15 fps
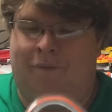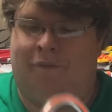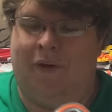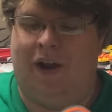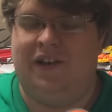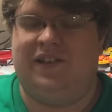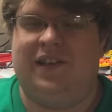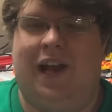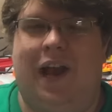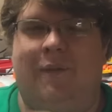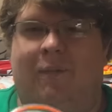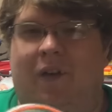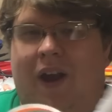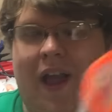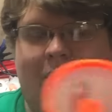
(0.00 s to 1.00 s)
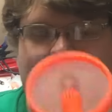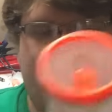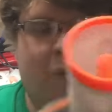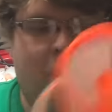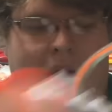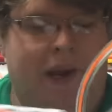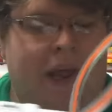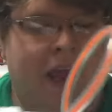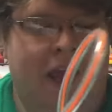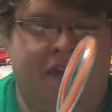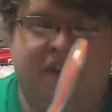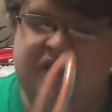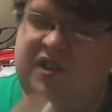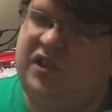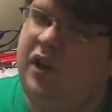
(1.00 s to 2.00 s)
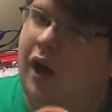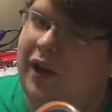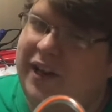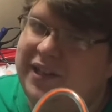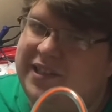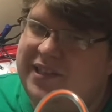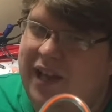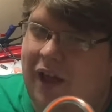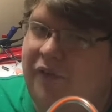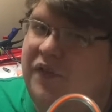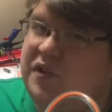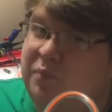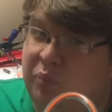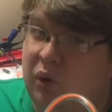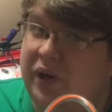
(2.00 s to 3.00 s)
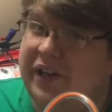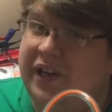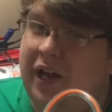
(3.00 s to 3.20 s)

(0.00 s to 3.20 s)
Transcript: fun time for everyone. The stock itself is pretty